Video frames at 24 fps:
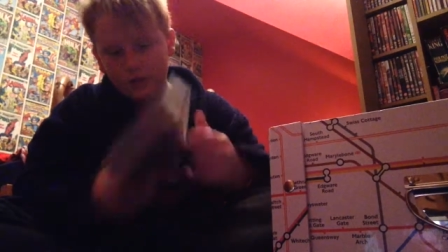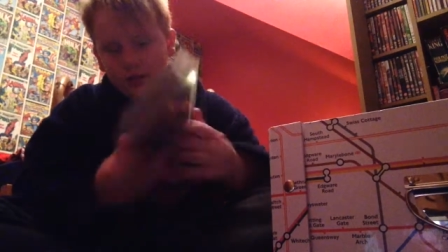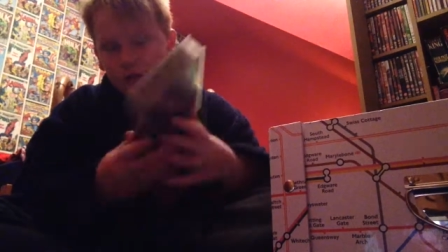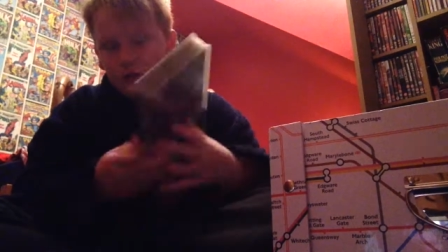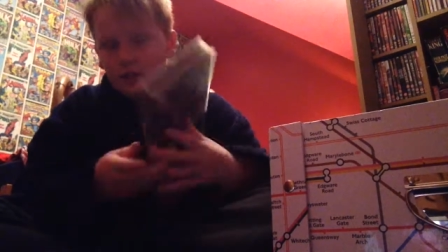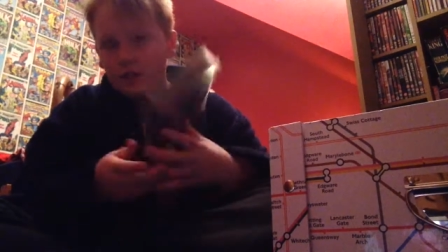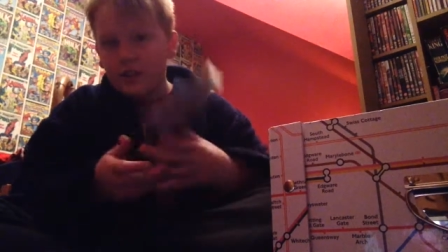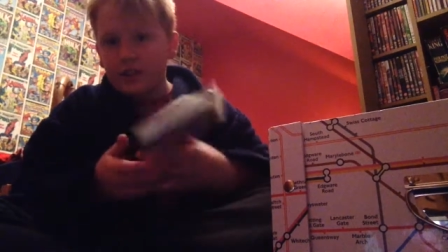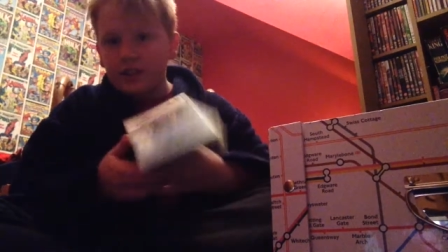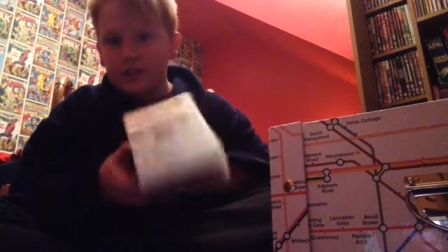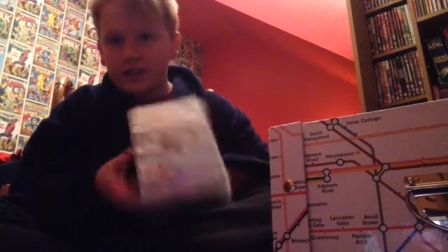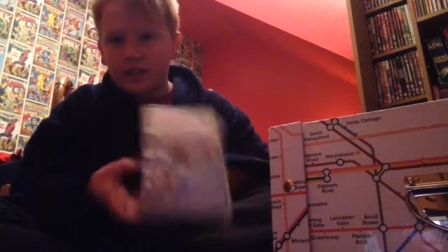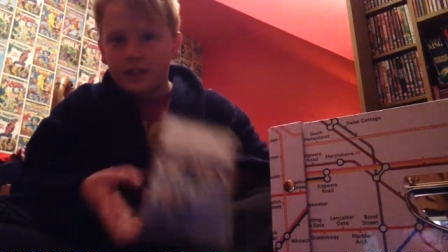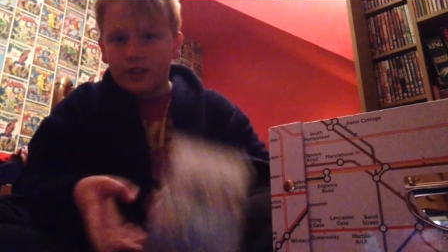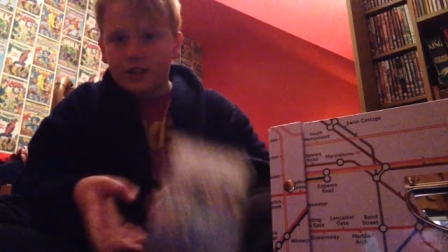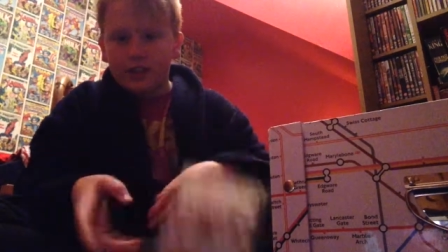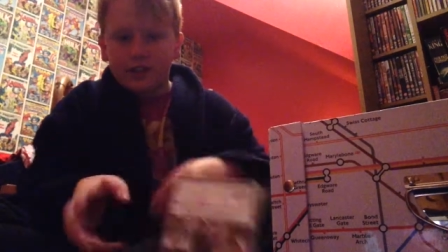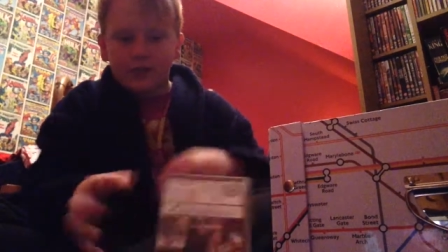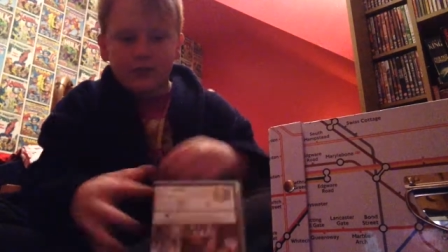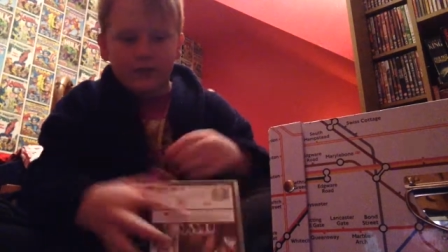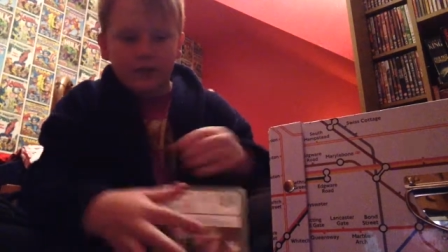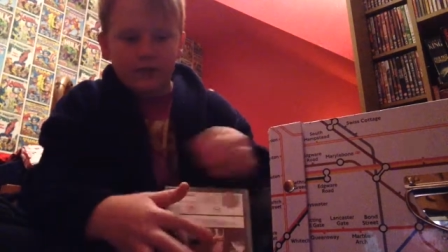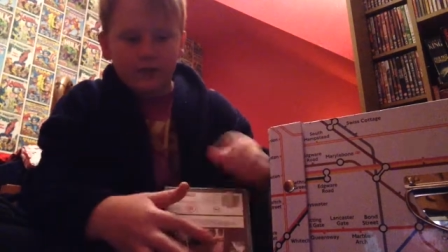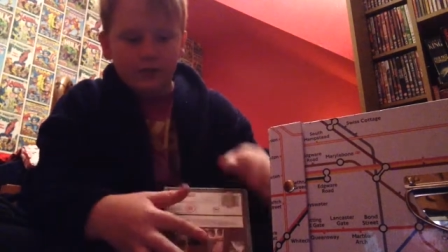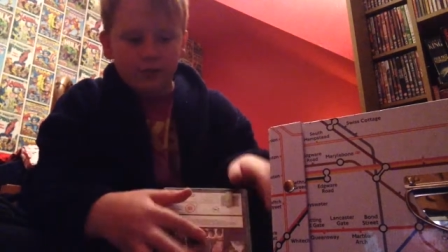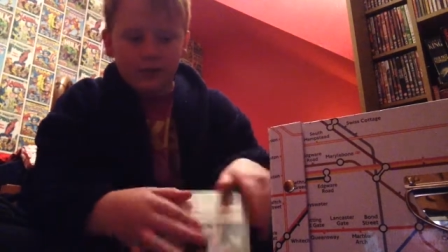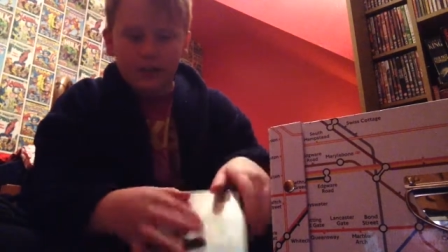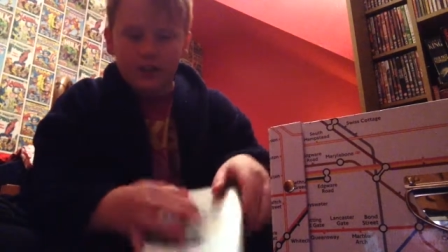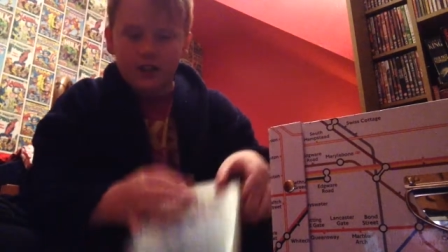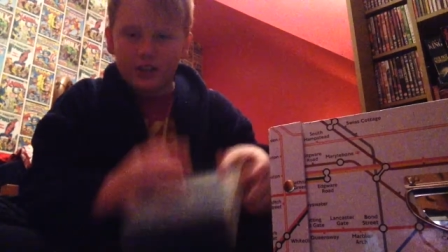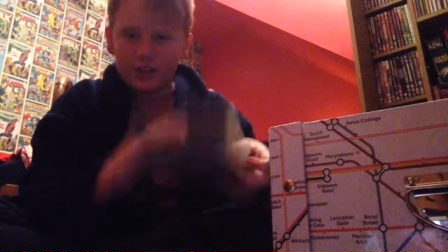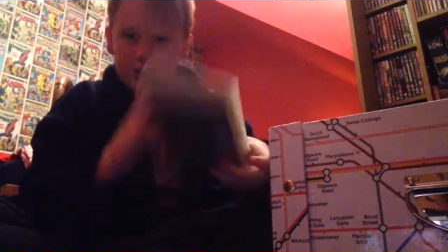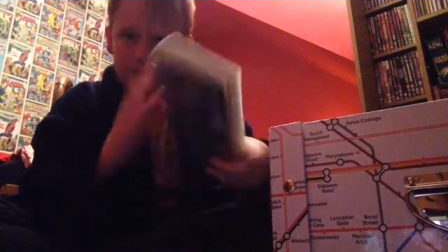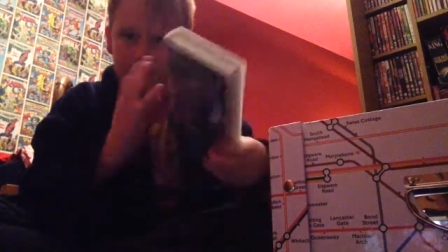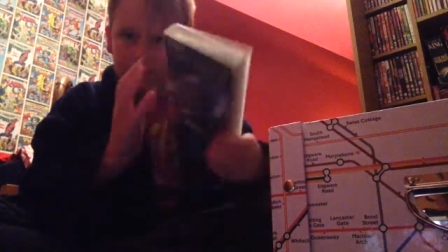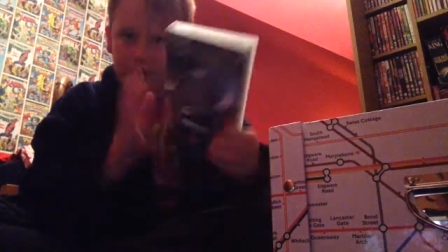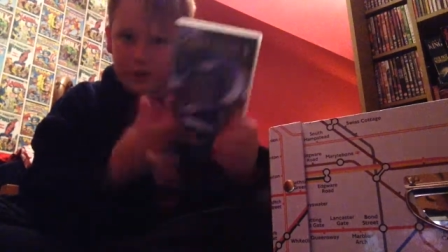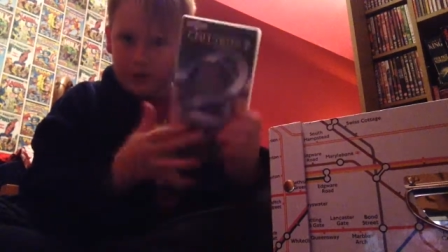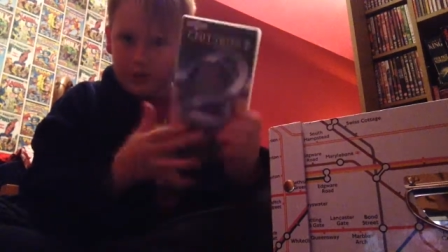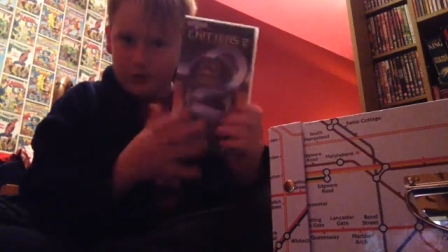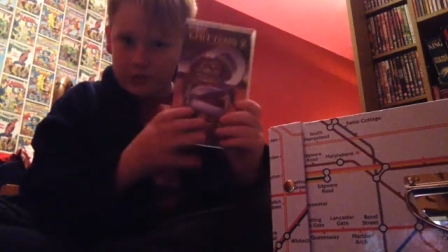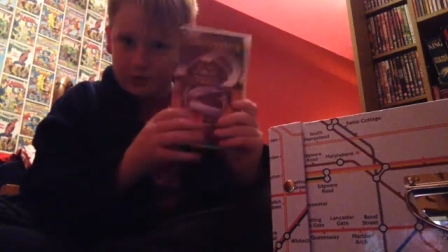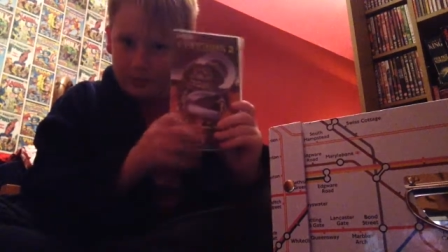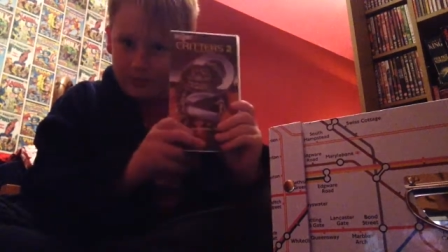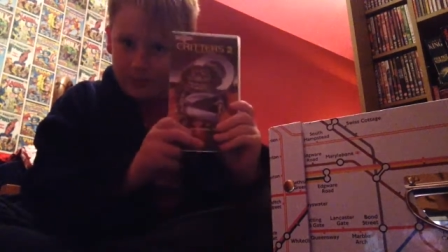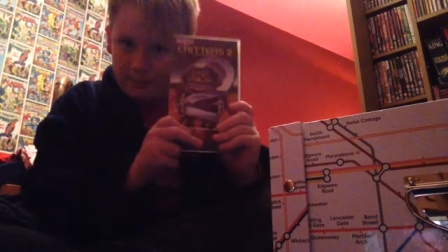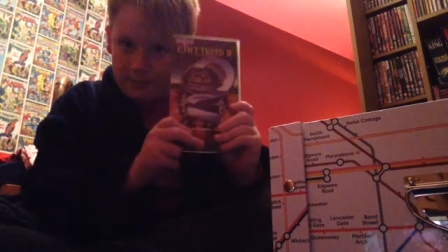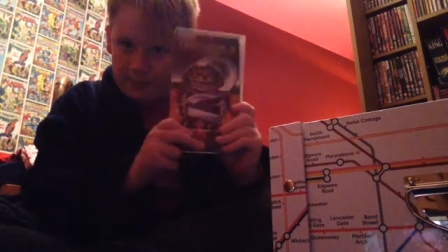do like this film but I like the
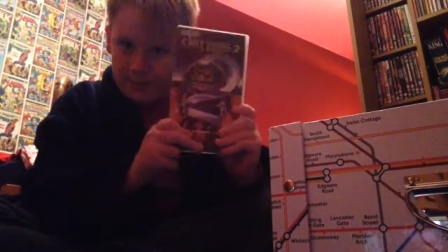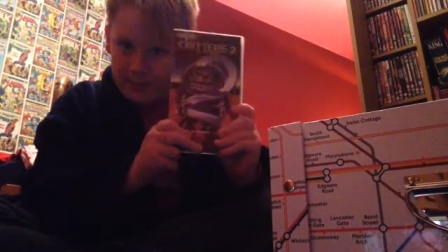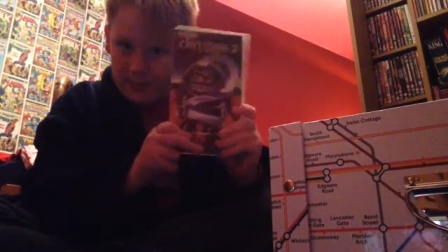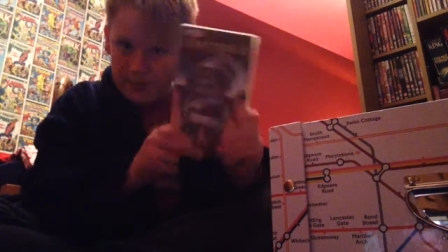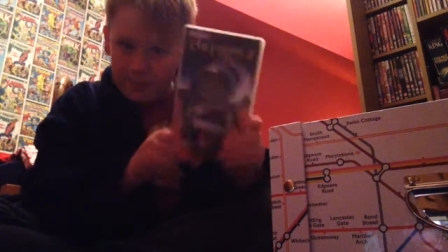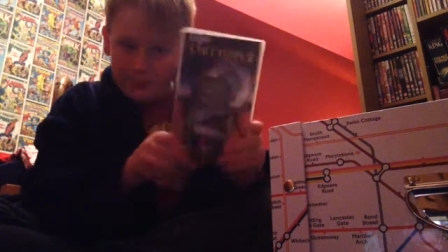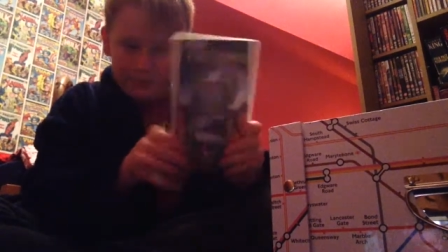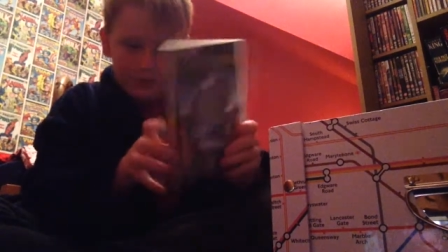first one better